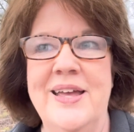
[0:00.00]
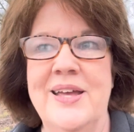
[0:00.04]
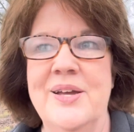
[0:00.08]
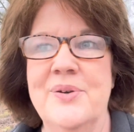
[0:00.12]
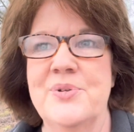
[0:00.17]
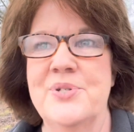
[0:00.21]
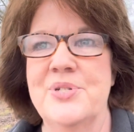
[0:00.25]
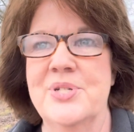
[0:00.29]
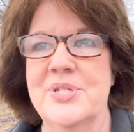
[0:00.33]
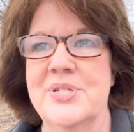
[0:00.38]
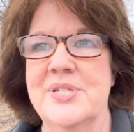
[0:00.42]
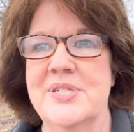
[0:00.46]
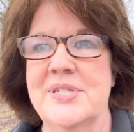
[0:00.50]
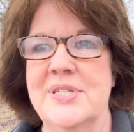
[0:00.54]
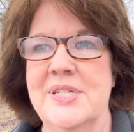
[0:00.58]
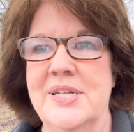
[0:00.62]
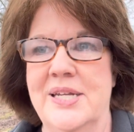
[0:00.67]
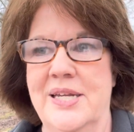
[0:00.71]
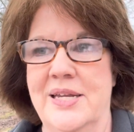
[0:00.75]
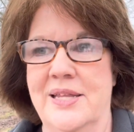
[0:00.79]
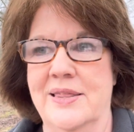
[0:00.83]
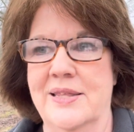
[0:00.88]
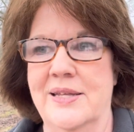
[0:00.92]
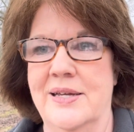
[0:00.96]
it was just
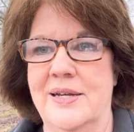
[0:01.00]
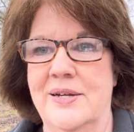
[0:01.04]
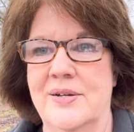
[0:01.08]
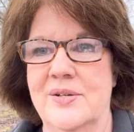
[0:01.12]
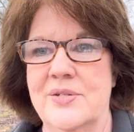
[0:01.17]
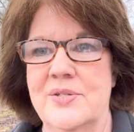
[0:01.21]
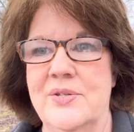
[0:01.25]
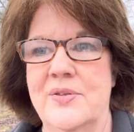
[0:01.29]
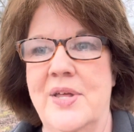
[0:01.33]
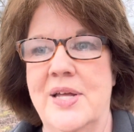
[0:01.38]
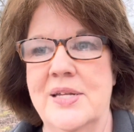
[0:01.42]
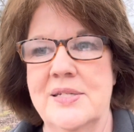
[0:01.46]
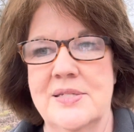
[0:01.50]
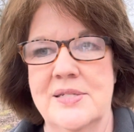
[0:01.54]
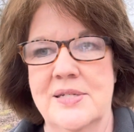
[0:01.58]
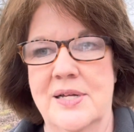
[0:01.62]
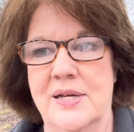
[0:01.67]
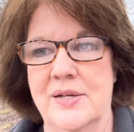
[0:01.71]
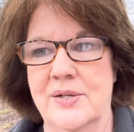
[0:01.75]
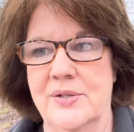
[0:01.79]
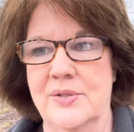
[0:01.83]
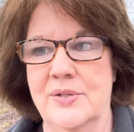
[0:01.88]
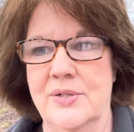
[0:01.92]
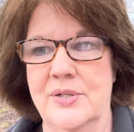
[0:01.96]
sitting there. So that's
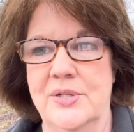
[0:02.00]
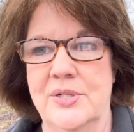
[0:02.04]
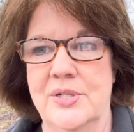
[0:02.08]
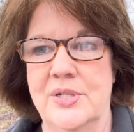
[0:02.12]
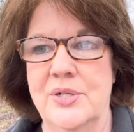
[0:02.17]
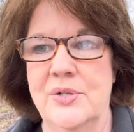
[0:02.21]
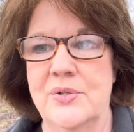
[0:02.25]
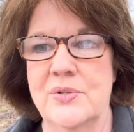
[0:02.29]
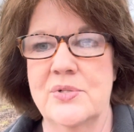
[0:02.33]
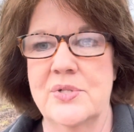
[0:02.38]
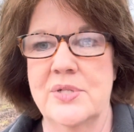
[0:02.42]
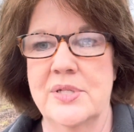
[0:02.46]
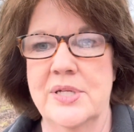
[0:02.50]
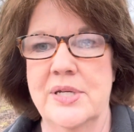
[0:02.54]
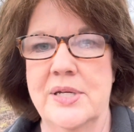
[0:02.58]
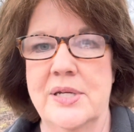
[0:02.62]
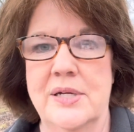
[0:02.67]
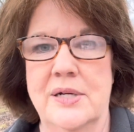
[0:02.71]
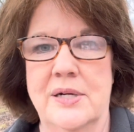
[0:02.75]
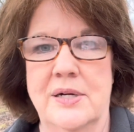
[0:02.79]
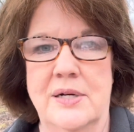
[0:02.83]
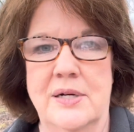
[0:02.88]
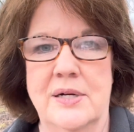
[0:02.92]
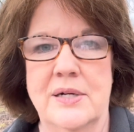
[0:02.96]
not good. Usually
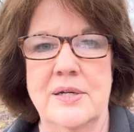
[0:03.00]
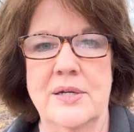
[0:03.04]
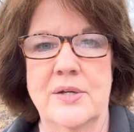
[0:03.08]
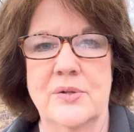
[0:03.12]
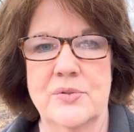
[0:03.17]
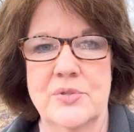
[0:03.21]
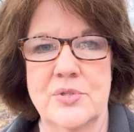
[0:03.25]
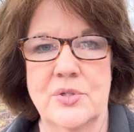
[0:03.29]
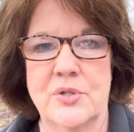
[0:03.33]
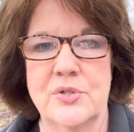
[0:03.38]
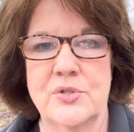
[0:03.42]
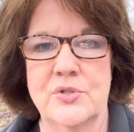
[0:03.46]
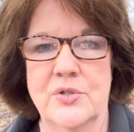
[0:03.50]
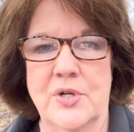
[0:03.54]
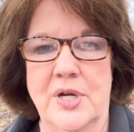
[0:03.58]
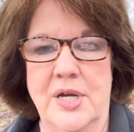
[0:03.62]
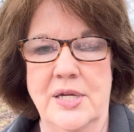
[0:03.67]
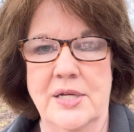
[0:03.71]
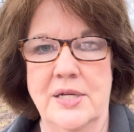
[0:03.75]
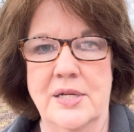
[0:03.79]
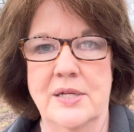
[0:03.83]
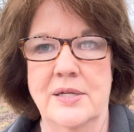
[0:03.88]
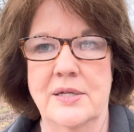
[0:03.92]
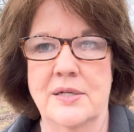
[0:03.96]
uh, it'll start
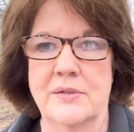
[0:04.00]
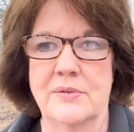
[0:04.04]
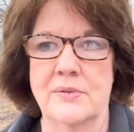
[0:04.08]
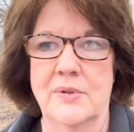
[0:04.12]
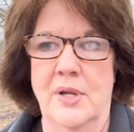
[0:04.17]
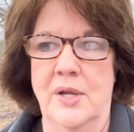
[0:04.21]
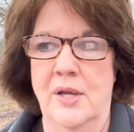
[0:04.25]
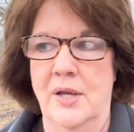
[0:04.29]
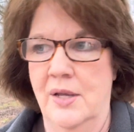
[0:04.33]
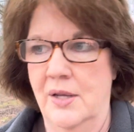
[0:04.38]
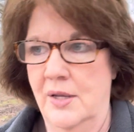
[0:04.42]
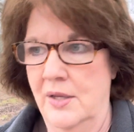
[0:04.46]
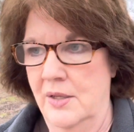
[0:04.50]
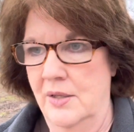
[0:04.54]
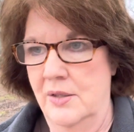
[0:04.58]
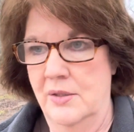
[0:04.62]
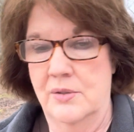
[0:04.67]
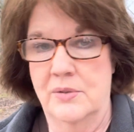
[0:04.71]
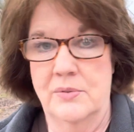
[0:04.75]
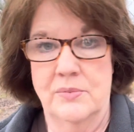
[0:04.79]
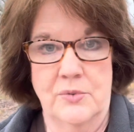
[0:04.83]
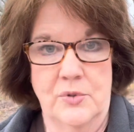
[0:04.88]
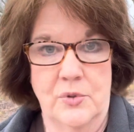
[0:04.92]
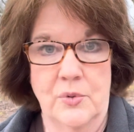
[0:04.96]
draining and
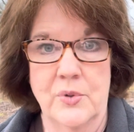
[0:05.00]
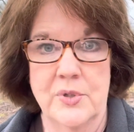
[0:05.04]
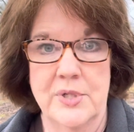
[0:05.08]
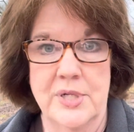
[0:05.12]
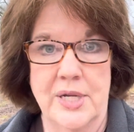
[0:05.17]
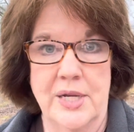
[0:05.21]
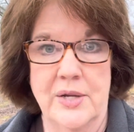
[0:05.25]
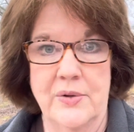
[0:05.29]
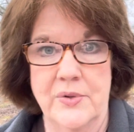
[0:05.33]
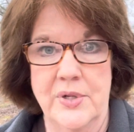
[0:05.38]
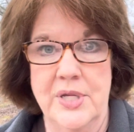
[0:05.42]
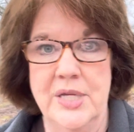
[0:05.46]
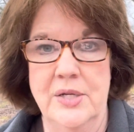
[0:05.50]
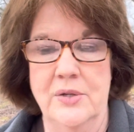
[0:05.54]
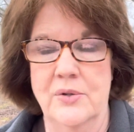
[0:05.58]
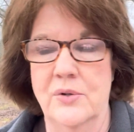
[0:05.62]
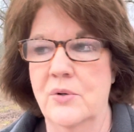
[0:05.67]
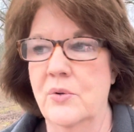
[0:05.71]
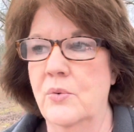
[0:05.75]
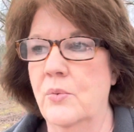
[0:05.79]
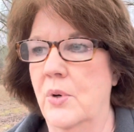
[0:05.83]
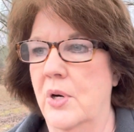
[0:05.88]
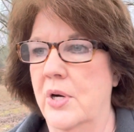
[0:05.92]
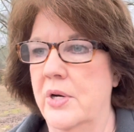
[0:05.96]
going
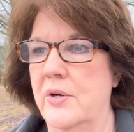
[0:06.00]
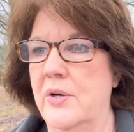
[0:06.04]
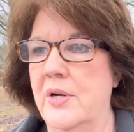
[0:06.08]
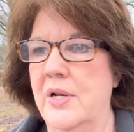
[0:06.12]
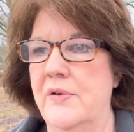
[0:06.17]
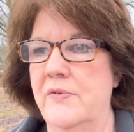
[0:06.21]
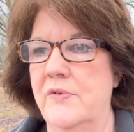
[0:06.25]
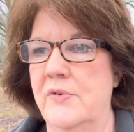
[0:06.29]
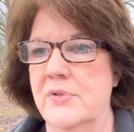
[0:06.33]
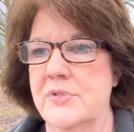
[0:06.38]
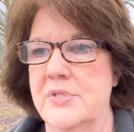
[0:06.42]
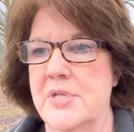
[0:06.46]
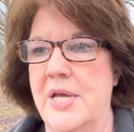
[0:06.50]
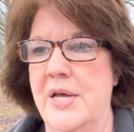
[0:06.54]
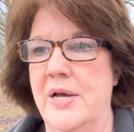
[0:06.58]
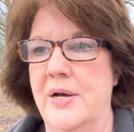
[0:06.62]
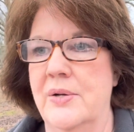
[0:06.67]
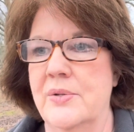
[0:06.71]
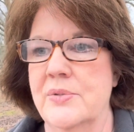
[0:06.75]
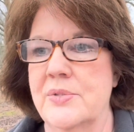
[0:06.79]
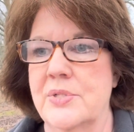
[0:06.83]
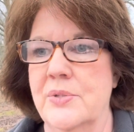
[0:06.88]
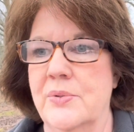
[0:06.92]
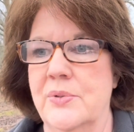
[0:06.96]
downhill. Water levels
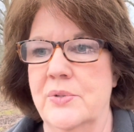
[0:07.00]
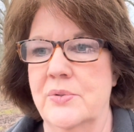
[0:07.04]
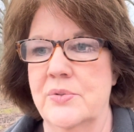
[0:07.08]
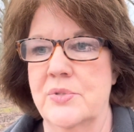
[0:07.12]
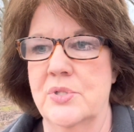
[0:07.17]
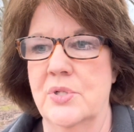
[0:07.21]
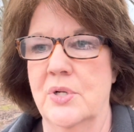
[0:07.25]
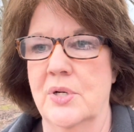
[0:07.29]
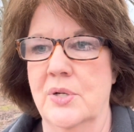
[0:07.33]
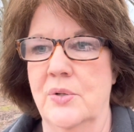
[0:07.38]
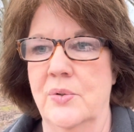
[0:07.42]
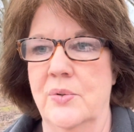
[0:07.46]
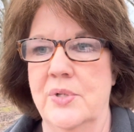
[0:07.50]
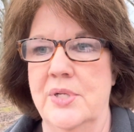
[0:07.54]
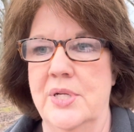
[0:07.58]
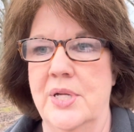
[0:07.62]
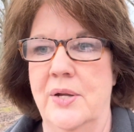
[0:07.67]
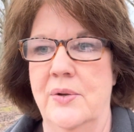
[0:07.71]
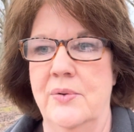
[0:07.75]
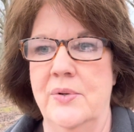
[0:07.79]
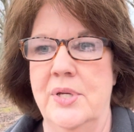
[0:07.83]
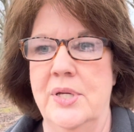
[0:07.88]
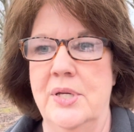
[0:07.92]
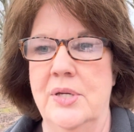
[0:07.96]
out, so it'll start going
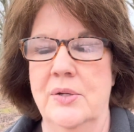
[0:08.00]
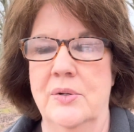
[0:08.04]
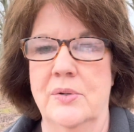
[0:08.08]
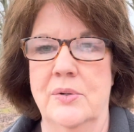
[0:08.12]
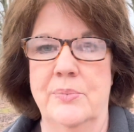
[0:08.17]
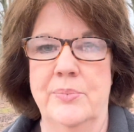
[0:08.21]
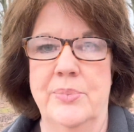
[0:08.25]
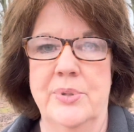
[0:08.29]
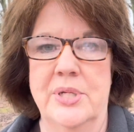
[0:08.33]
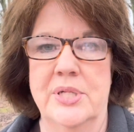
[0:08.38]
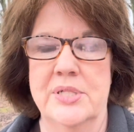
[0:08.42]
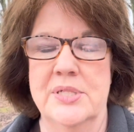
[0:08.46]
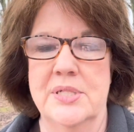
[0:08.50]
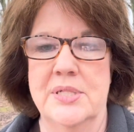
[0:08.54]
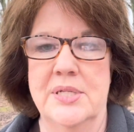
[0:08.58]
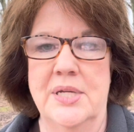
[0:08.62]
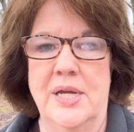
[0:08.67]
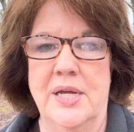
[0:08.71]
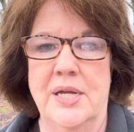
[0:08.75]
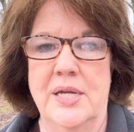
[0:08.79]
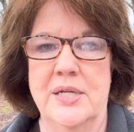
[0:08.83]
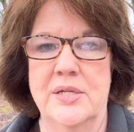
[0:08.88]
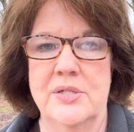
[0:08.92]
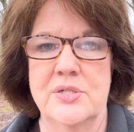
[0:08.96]
downhill. But
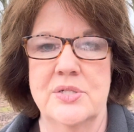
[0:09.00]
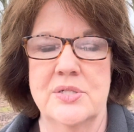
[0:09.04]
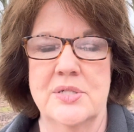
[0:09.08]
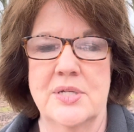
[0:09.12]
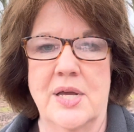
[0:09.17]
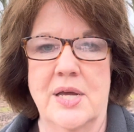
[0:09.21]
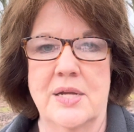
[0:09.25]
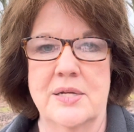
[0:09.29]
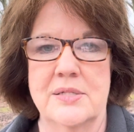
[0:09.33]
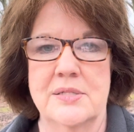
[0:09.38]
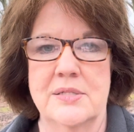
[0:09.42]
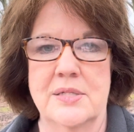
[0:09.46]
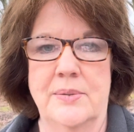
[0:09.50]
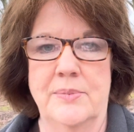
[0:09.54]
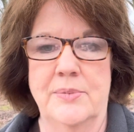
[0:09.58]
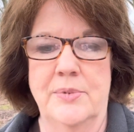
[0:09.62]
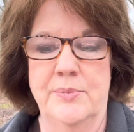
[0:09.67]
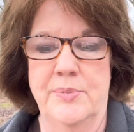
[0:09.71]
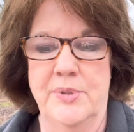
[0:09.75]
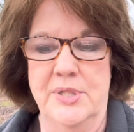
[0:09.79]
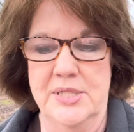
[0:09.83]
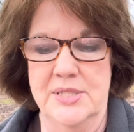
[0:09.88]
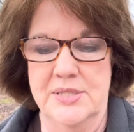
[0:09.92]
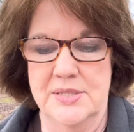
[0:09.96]
today it just kind of seemed to
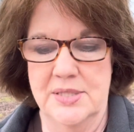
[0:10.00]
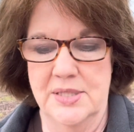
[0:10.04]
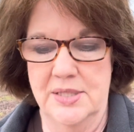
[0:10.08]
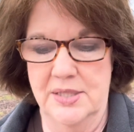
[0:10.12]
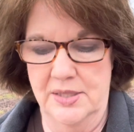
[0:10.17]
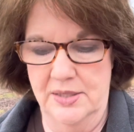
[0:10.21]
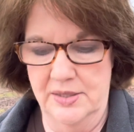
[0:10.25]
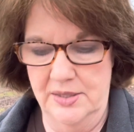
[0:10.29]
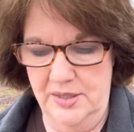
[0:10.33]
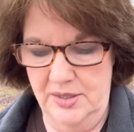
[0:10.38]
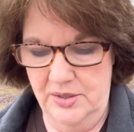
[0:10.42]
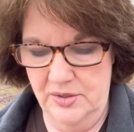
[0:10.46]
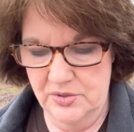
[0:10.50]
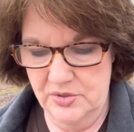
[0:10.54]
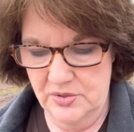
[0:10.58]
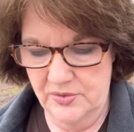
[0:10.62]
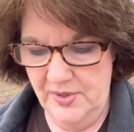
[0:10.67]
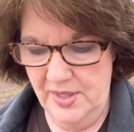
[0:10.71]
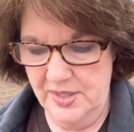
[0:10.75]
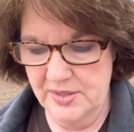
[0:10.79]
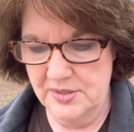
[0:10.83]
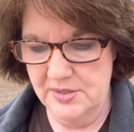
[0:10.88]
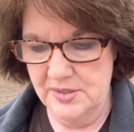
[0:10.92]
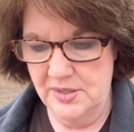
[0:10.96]
be sitting there. So
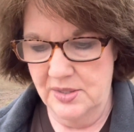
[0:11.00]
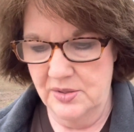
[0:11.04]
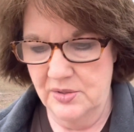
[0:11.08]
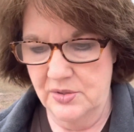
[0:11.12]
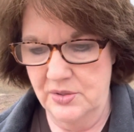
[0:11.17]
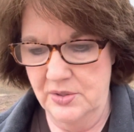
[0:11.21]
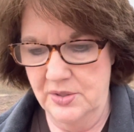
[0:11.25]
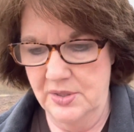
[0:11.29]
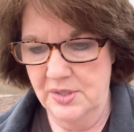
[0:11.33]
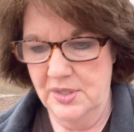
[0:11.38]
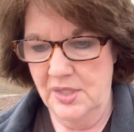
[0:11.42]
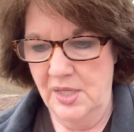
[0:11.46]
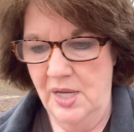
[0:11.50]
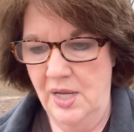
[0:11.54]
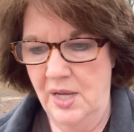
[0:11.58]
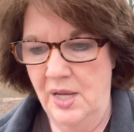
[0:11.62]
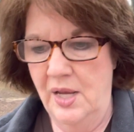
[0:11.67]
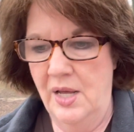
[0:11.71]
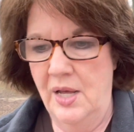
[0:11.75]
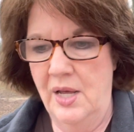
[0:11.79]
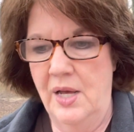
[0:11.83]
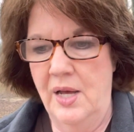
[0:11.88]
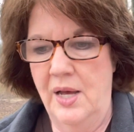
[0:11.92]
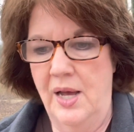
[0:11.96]
that's not good.
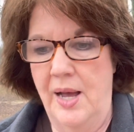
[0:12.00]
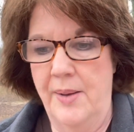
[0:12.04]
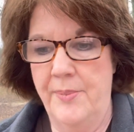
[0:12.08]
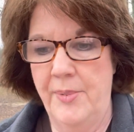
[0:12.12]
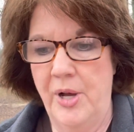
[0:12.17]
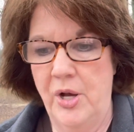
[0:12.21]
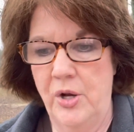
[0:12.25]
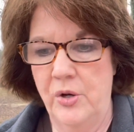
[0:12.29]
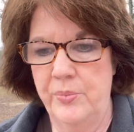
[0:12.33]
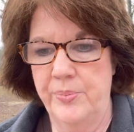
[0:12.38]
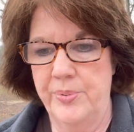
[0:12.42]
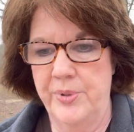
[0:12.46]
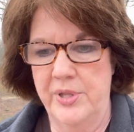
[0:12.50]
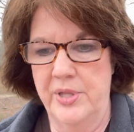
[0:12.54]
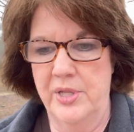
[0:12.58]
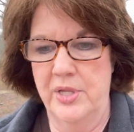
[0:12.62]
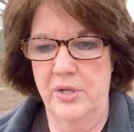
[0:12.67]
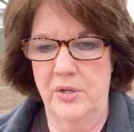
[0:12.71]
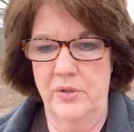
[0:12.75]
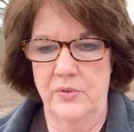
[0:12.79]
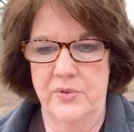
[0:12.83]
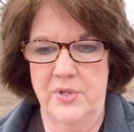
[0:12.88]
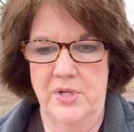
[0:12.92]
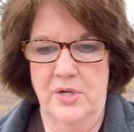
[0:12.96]
I'm hoping
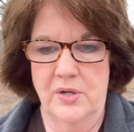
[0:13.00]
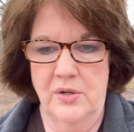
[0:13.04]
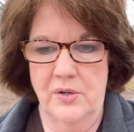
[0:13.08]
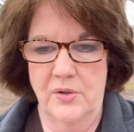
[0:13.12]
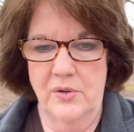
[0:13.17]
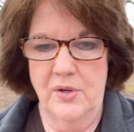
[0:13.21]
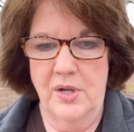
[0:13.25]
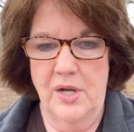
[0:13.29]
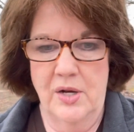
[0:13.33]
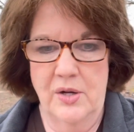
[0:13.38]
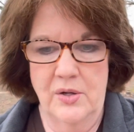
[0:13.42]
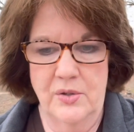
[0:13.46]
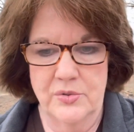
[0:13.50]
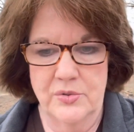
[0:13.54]
though that it'll all